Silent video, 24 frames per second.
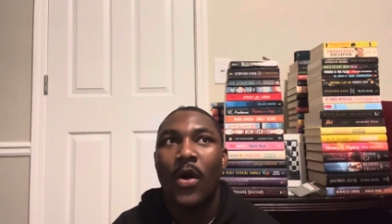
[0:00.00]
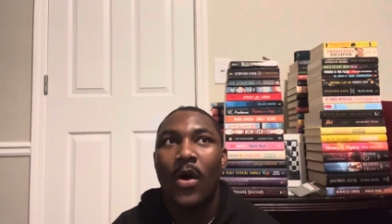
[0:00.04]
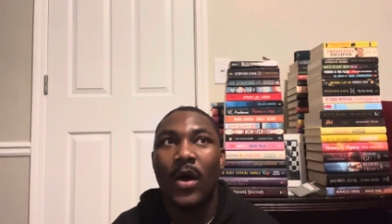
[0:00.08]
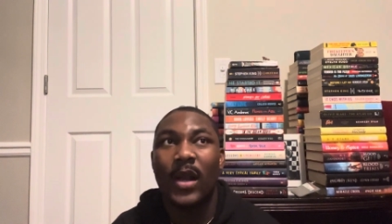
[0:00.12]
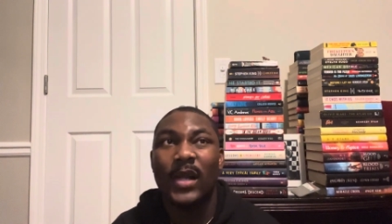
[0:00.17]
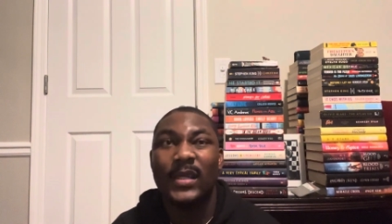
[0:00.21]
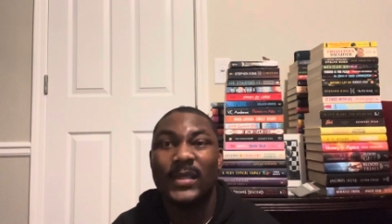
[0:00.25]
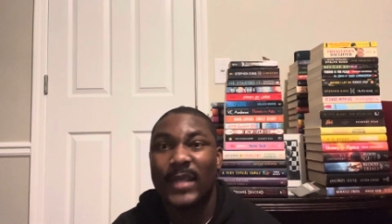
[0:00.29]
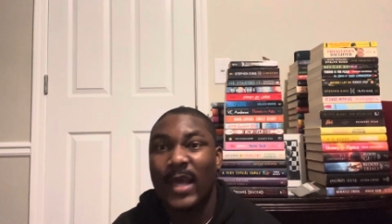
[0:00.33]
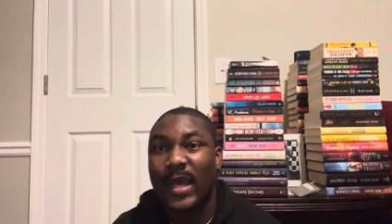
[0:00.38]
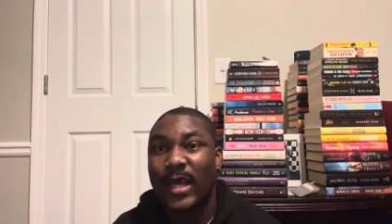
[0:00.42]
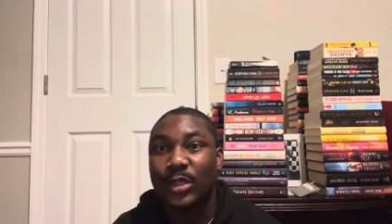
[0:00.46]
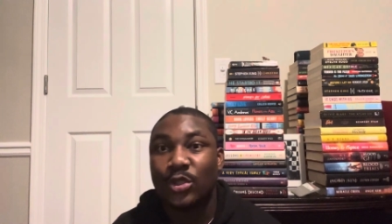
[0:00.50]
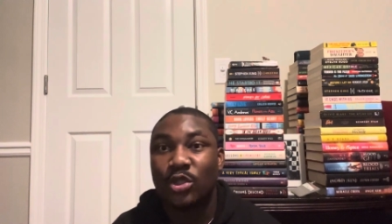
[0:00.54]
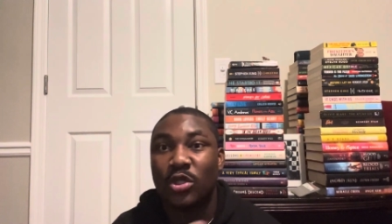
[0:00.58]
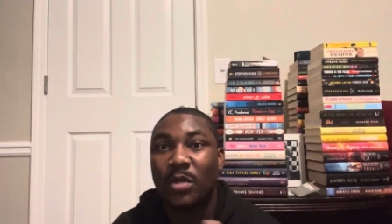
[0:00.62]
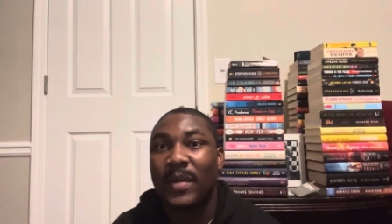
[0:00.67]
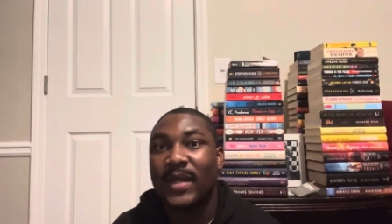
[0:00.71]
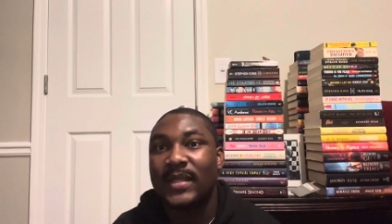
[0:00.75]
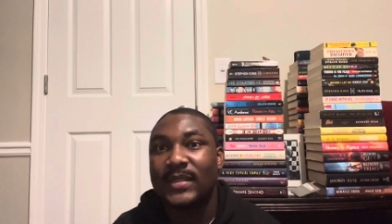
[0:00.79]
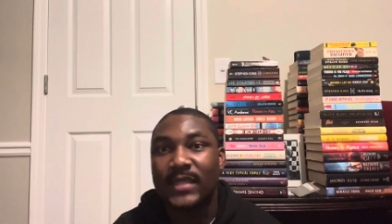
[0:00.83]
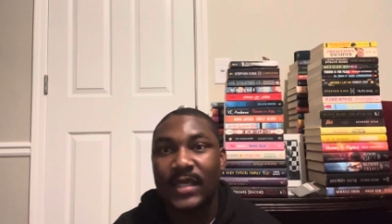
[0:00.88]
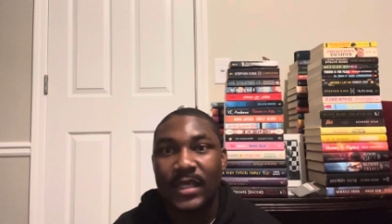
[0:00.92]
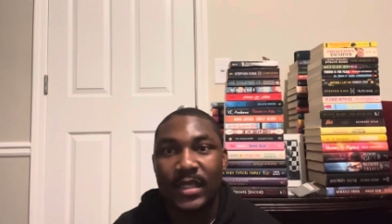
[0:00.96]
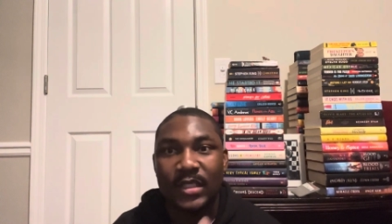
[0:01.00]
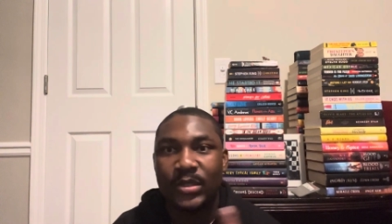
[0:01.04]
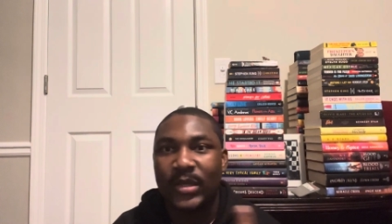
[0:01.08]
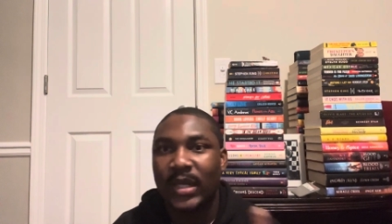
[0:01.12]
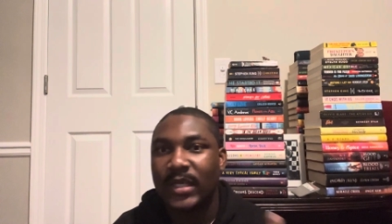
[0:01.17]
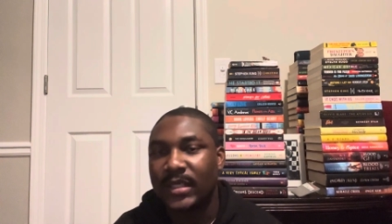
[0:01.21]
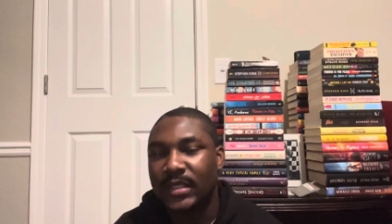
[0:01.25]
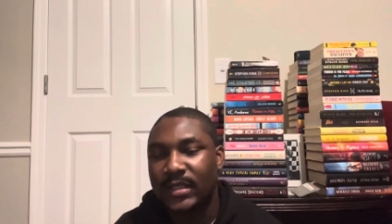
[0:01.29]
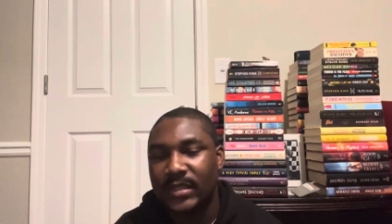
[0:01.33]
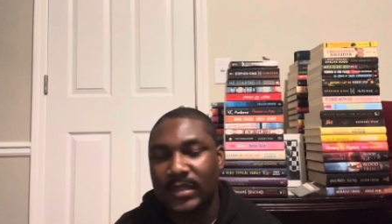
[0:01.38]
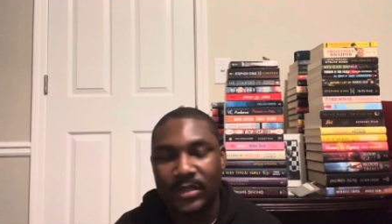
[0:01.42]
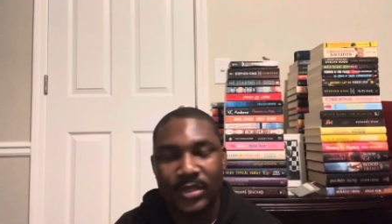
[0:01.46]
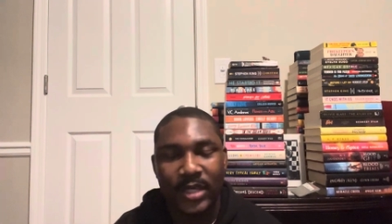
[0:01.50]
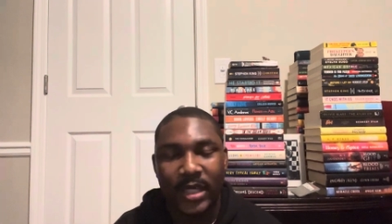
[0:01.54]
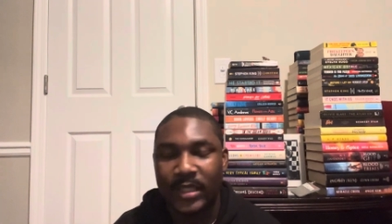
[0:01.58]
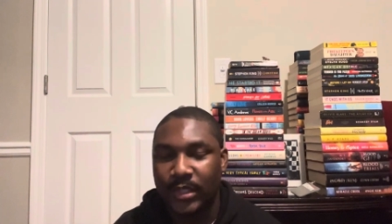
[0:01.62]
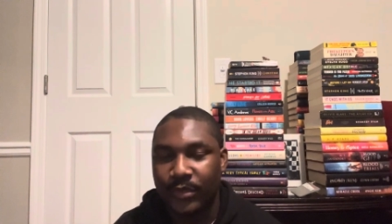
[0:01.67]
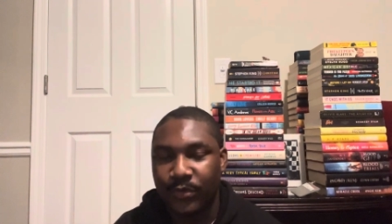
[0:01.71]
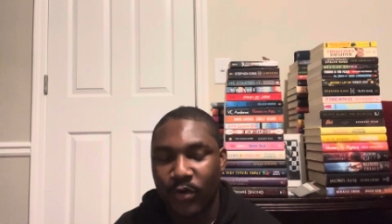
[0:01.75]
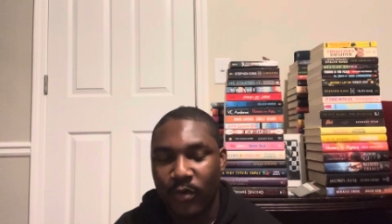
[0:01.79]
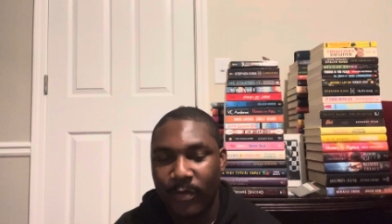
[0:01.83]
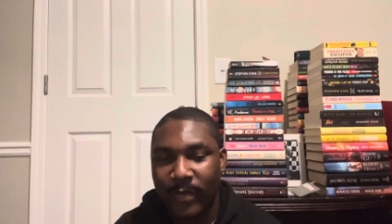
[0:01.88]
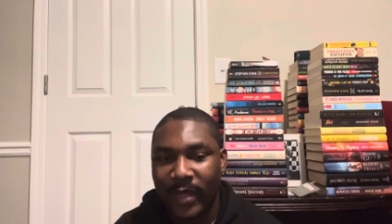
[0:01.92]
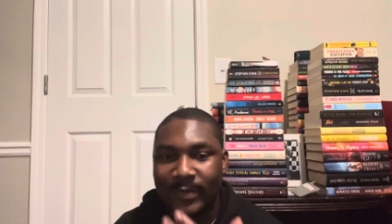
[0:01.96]
unless like a dramatic,
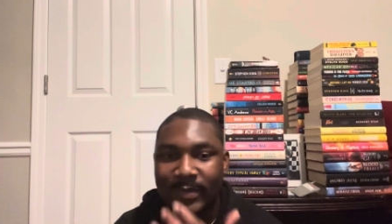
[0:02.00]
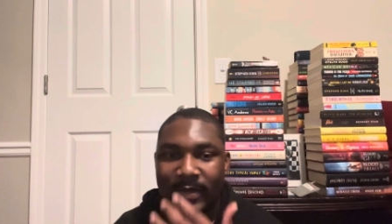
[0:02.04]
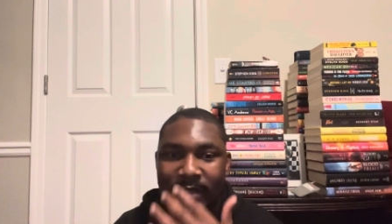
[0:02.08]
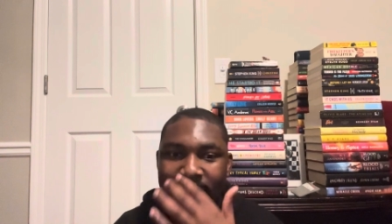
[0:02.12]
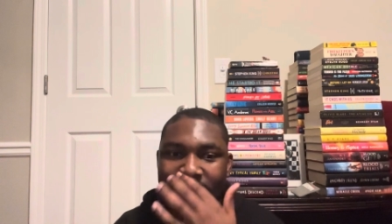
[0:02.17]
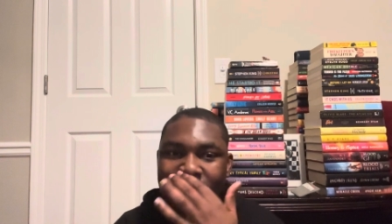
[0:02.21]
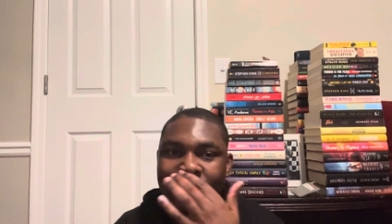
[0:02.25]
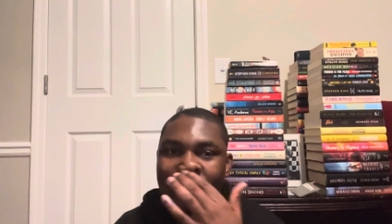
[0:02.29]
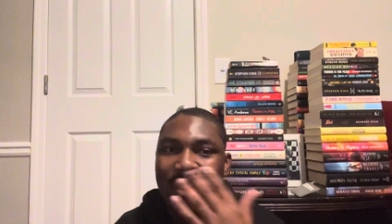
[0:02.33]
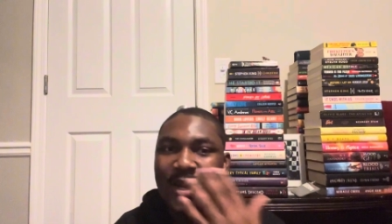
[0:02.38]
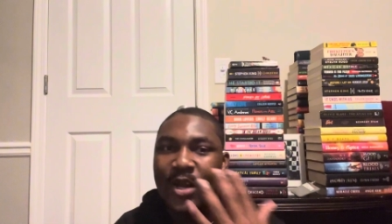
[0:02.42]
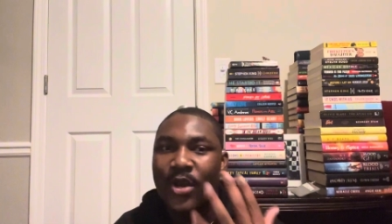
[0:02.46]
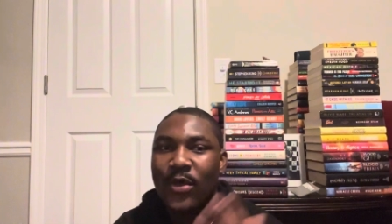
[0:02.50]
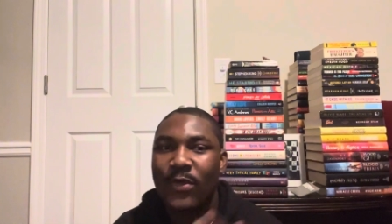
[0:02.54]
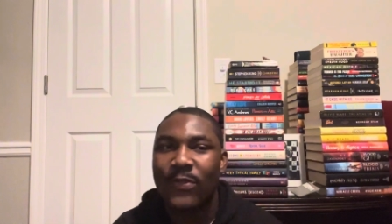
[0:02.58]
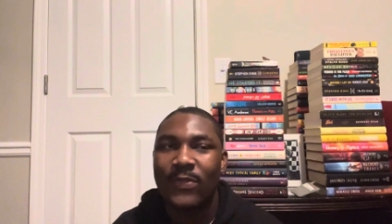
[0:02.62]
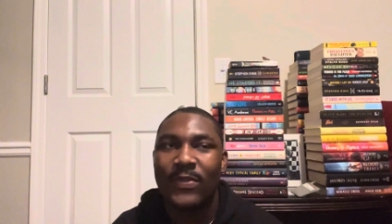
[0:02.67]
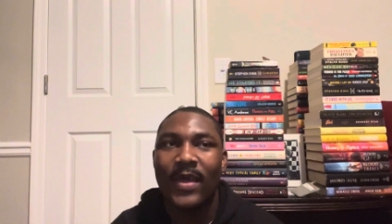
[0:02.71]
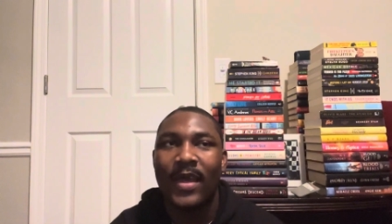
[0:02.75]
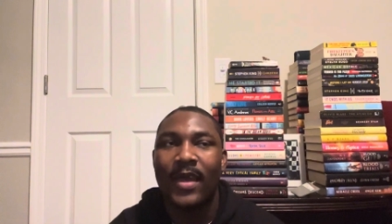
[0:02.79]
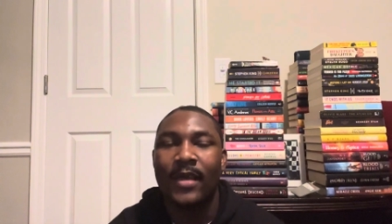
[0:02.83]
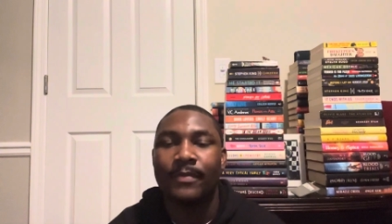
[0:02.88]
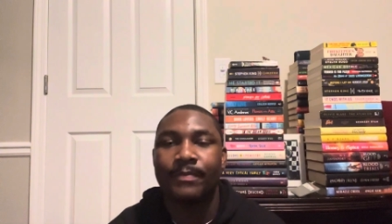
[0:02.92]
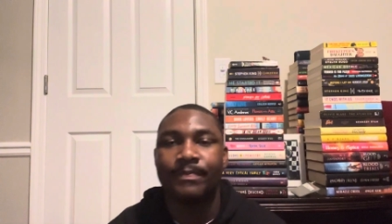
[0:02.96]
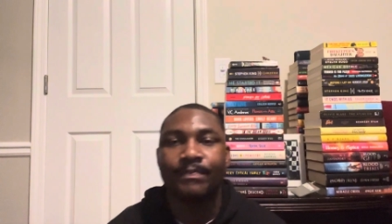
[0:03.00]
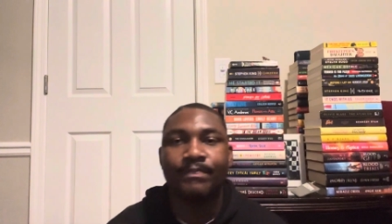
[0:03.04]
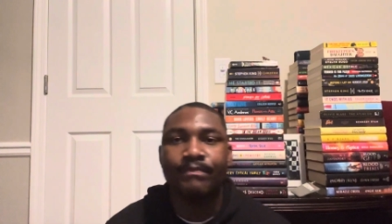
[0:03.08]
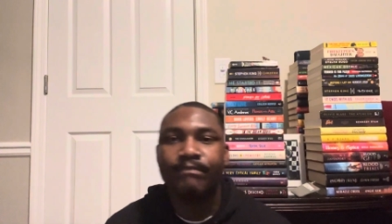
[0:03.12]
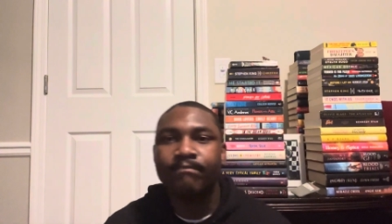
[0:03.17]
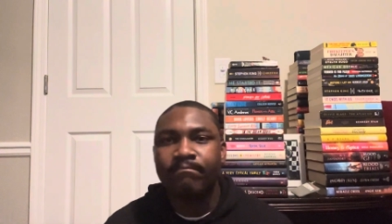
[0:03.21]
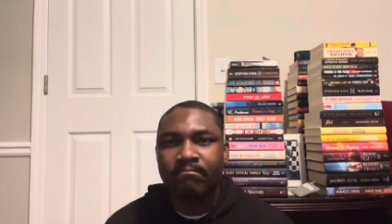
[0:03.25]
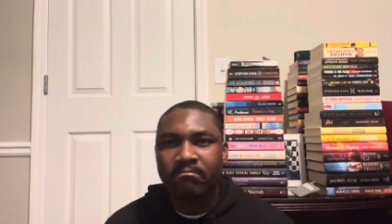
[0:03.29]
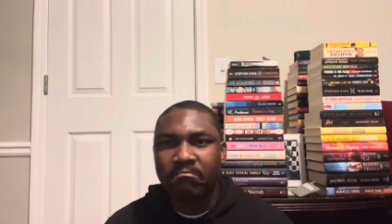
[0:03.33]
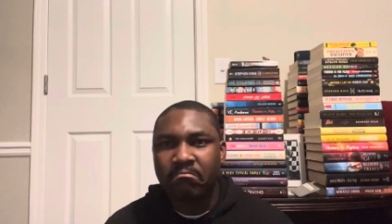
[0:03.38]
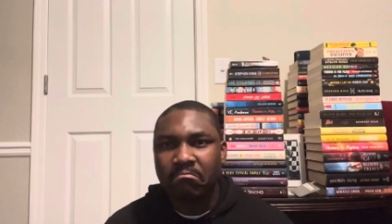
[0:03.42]
tragic romance, but there's really nothing,